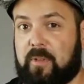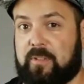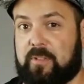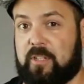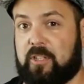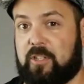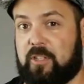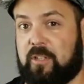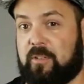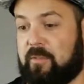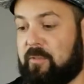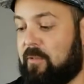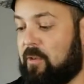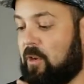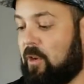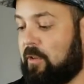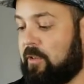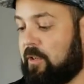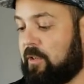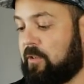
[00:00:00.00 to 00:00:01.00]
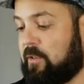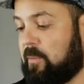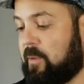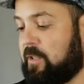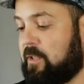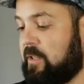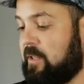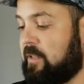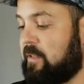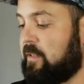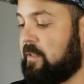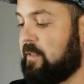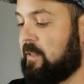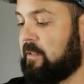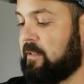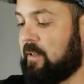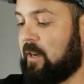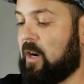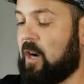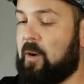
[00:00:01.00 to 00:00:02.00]
position for all your switches
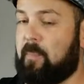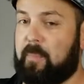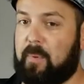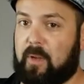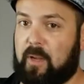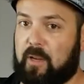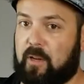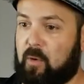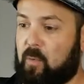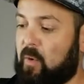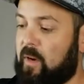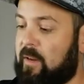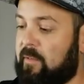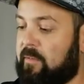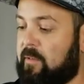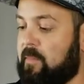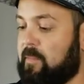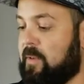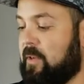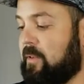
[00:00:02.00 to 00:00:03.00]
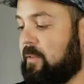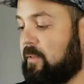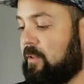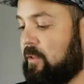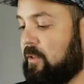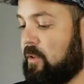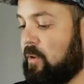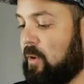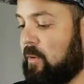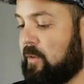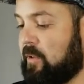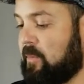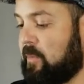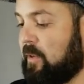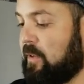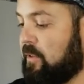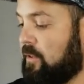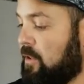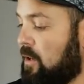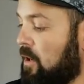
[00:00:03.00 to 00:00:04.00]
is up and away from you. So you always
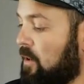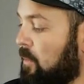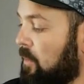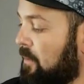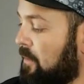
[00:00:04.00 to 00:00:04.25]
want to start